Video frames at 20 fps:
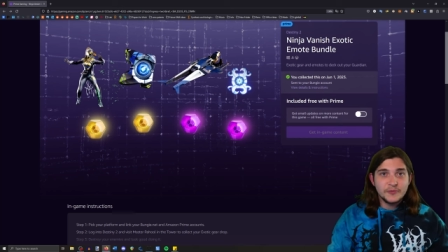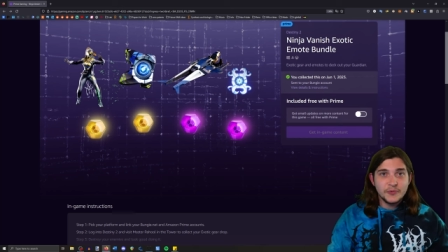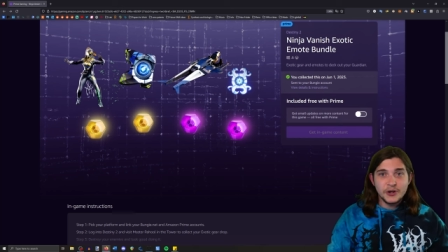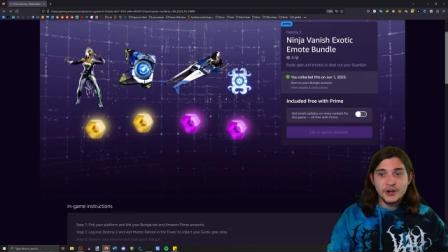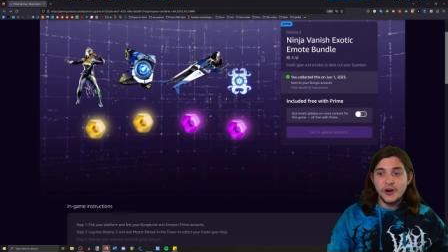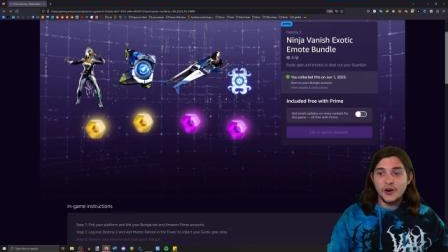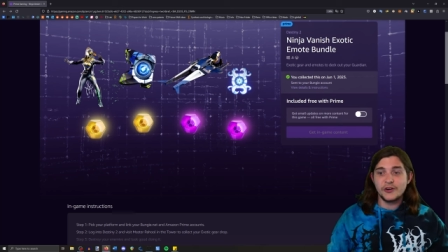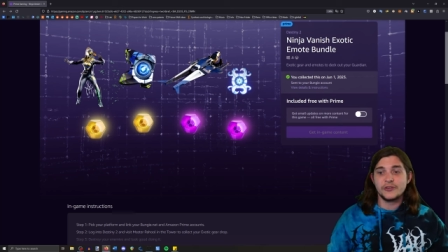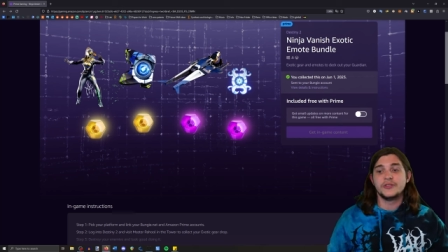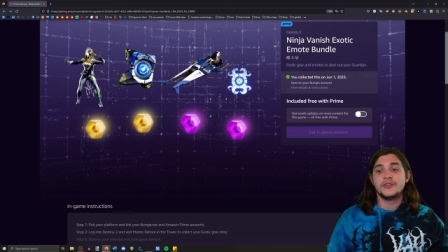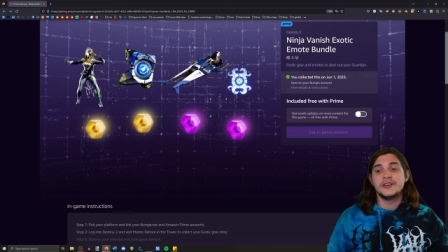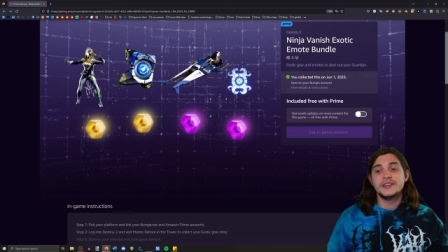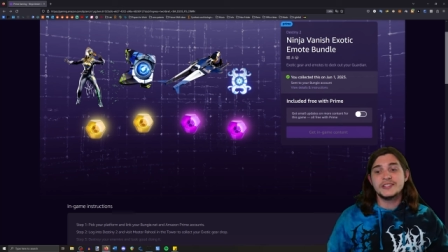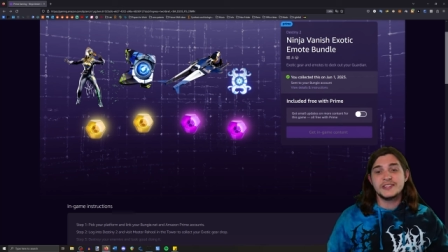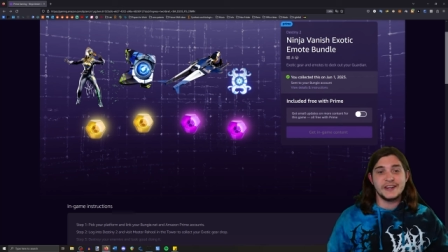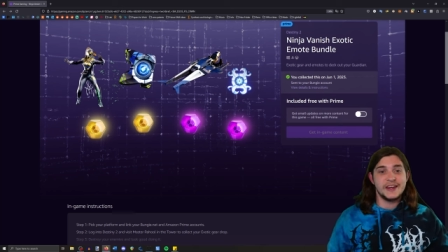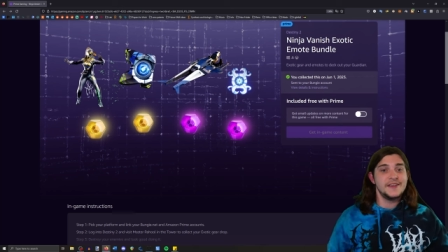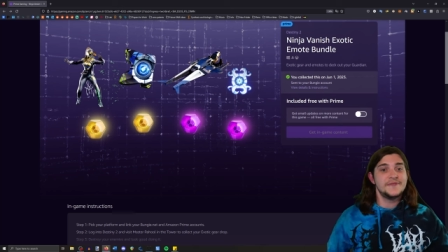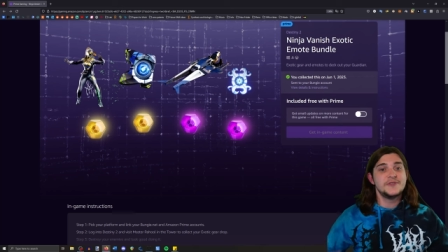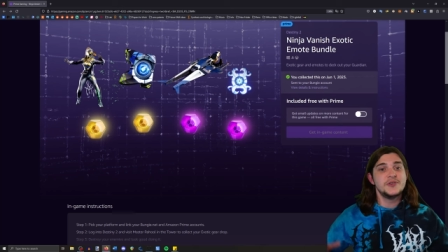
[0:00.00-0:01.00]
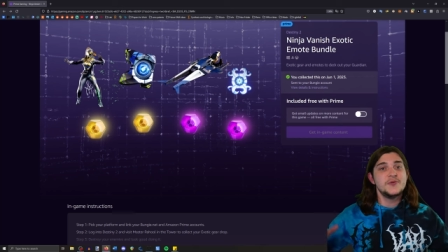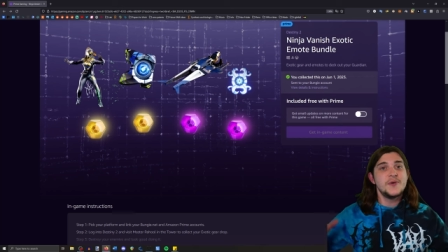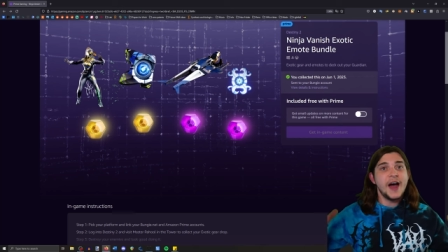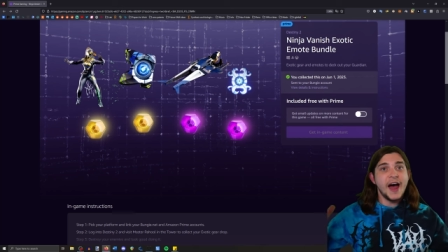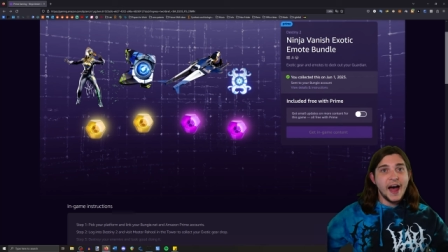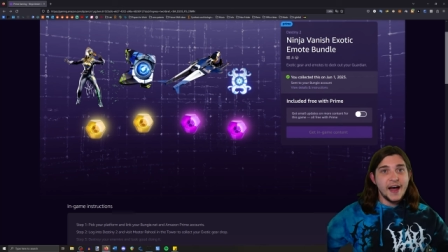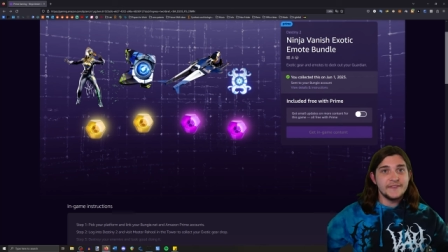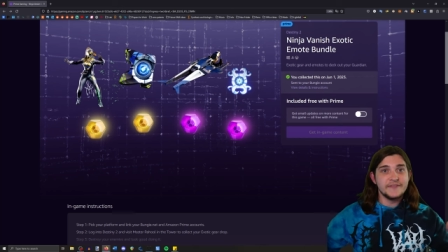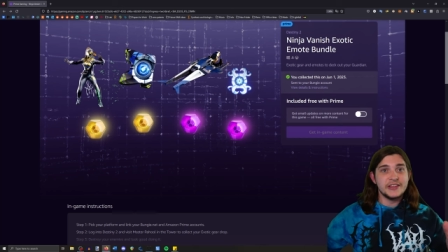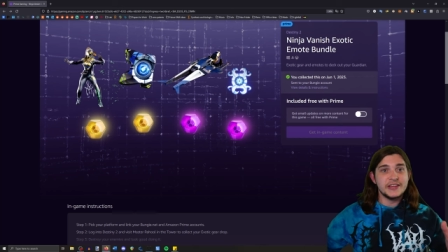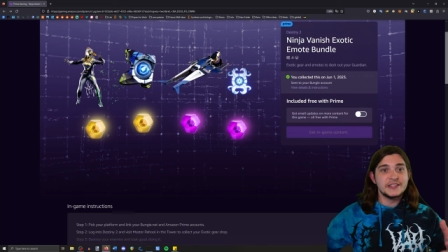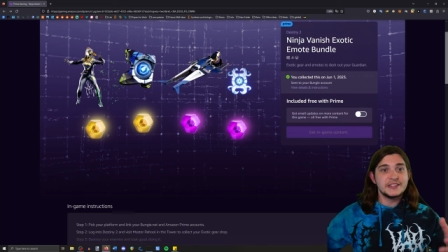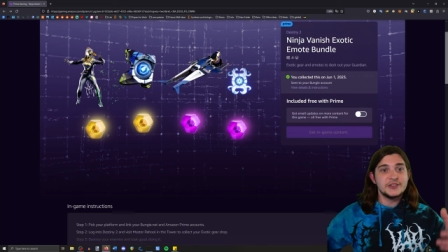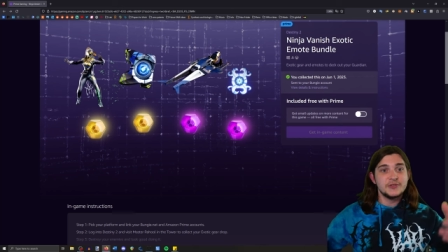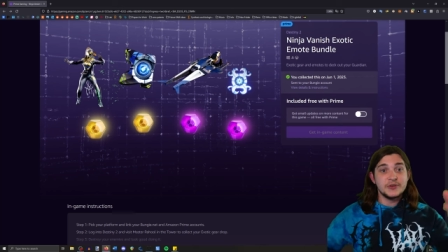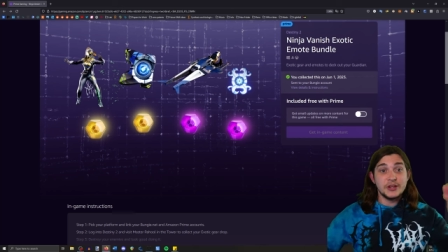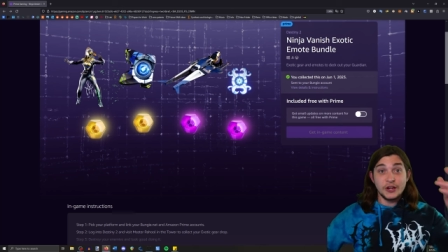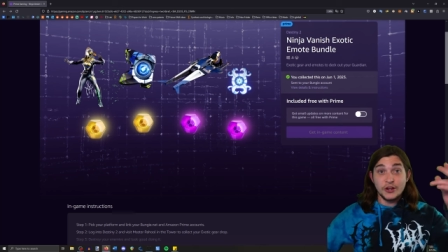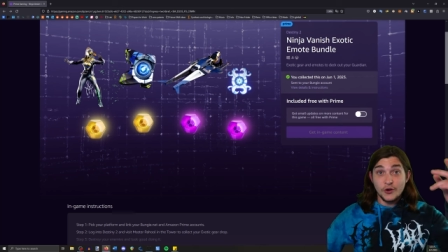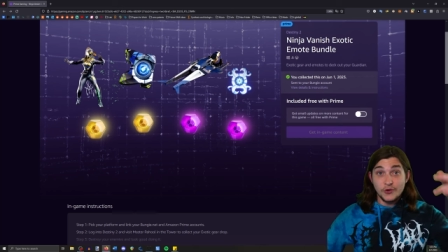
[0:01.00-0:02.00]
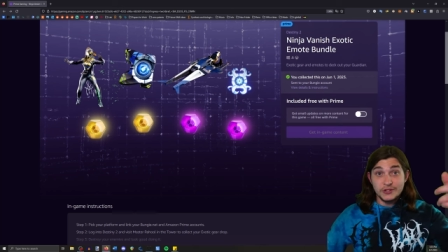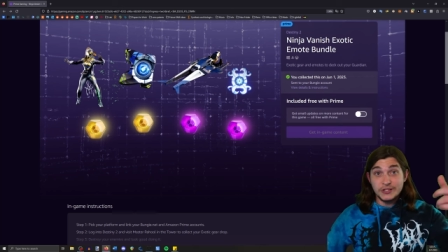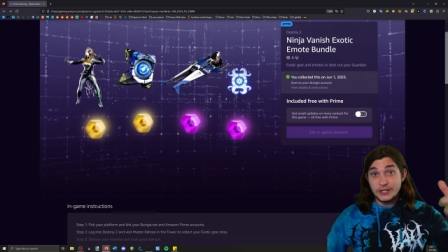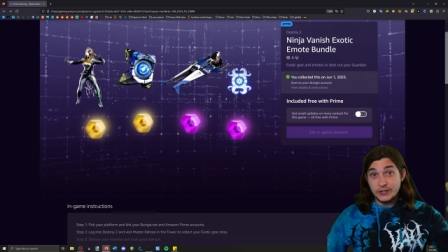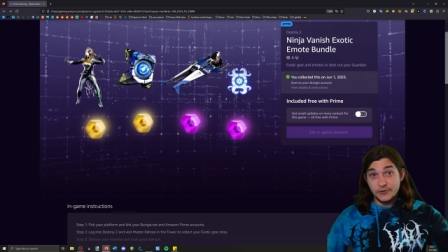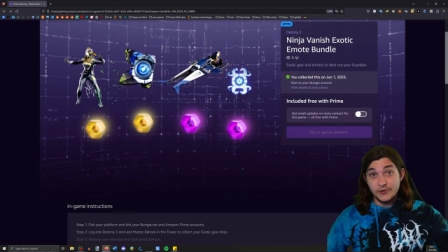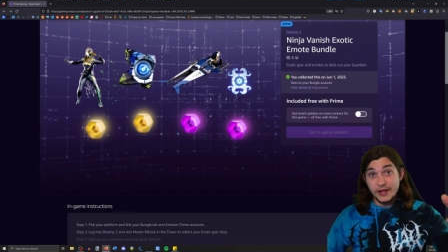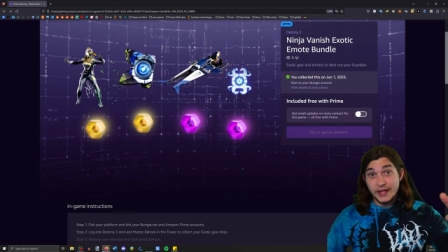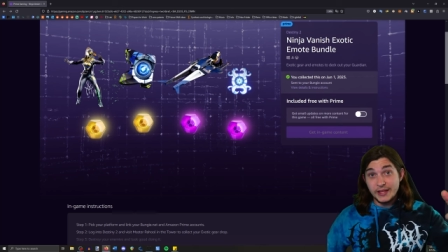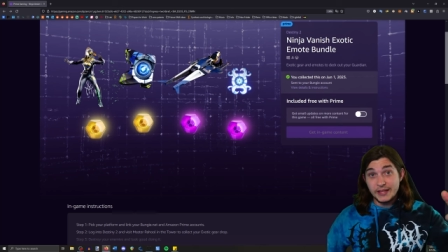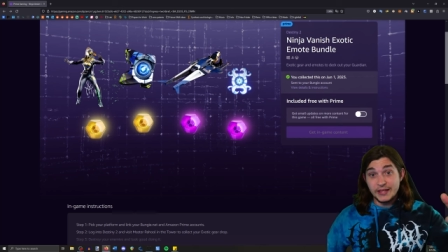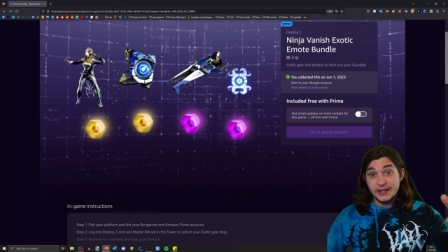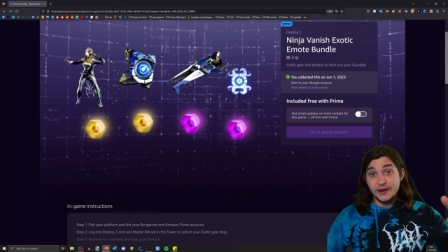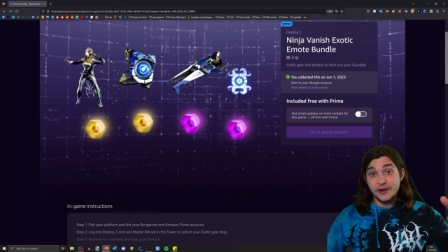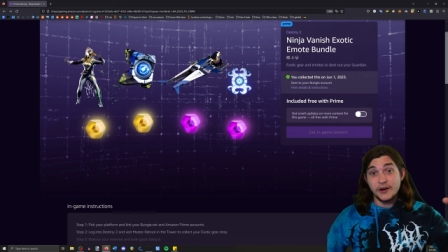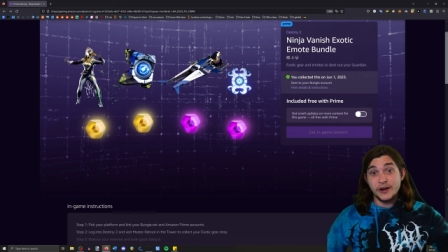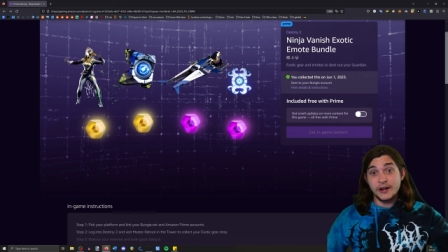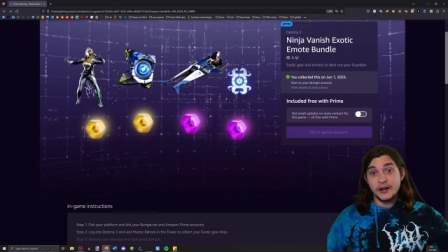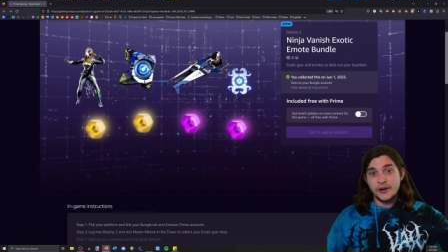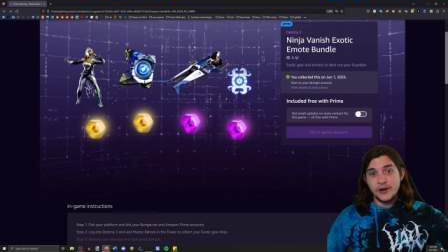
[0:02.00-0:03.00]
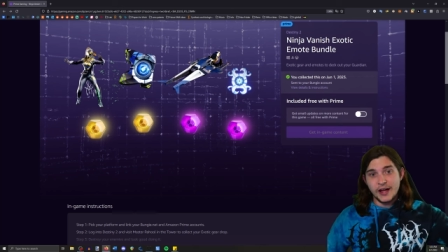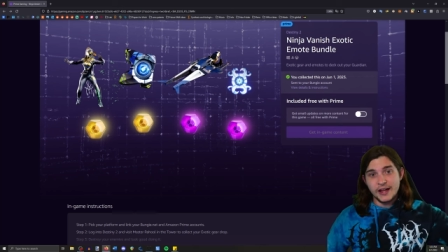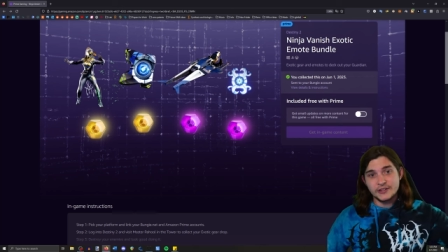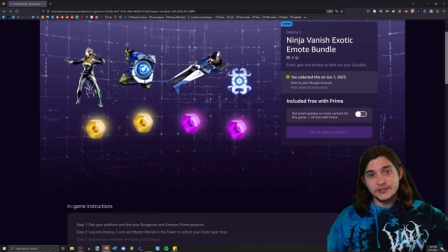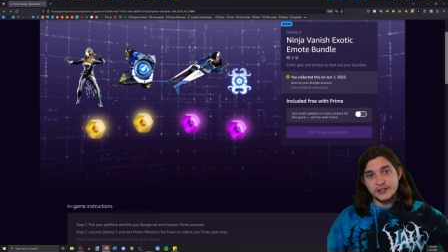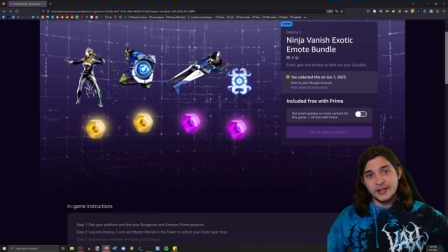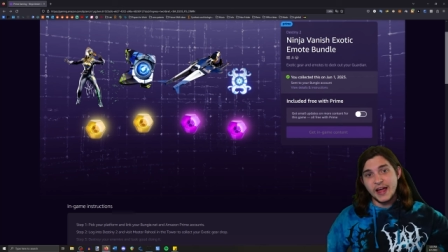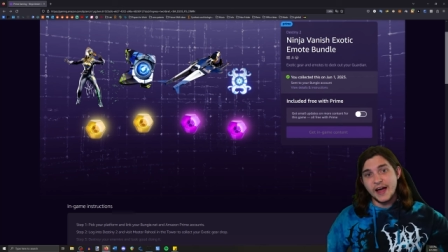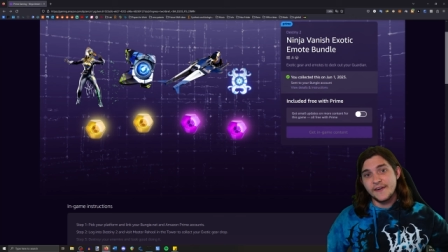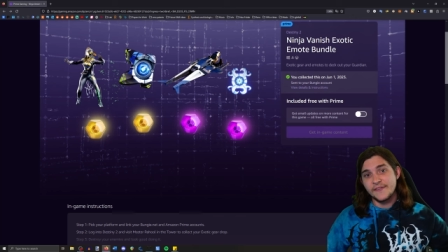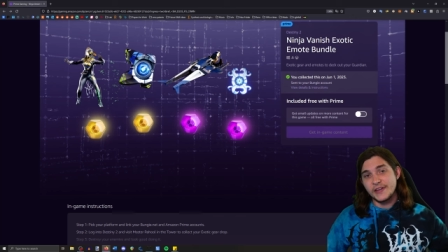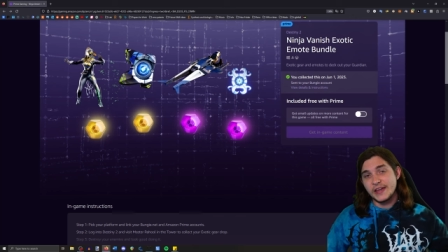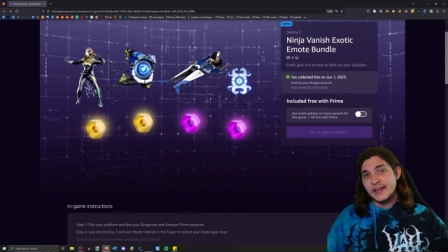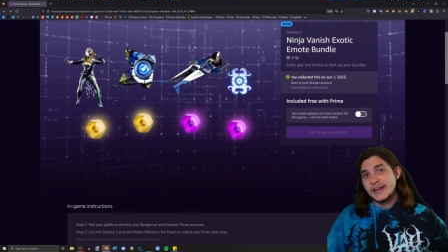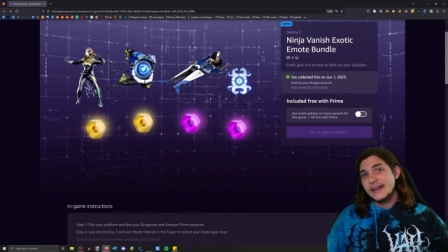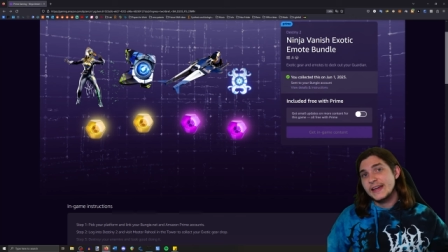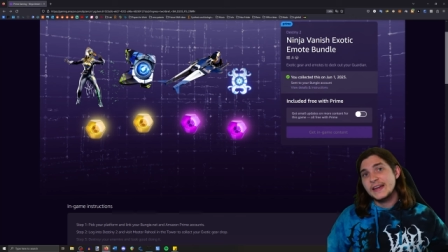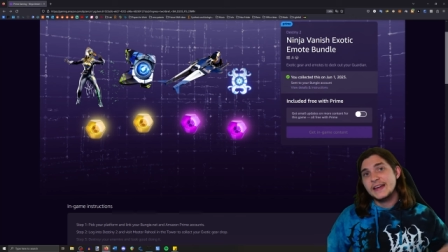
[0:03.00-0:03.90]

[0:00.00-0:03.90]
regardless, if you have this, you can go to the link here and I'll actually have it